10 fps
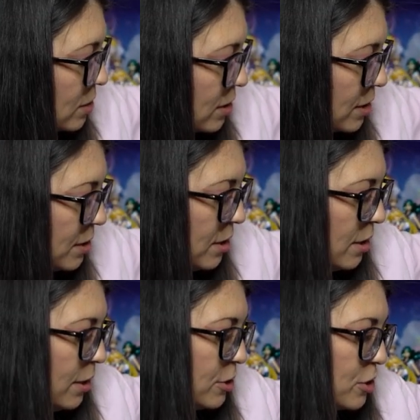on,
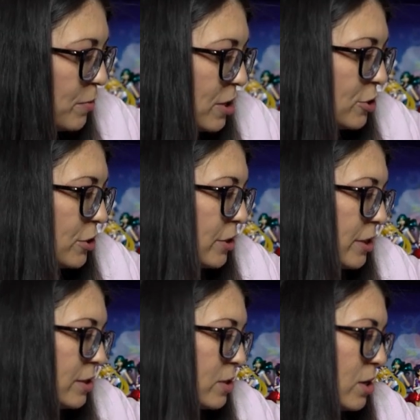just make sure
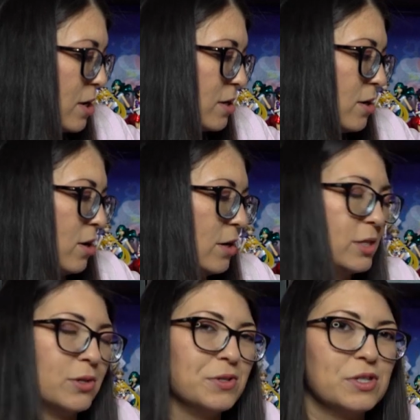it's not
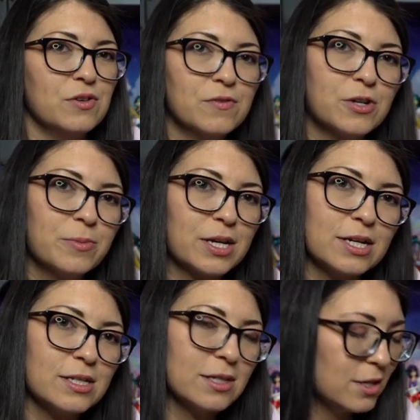also silver
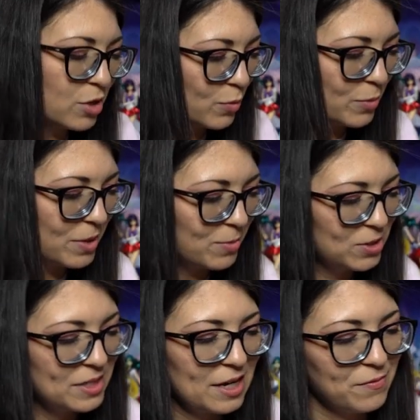because then you won't be able
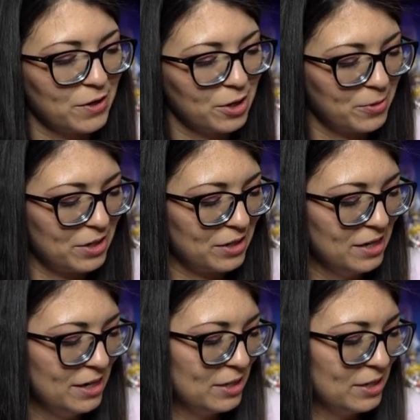to see it very well.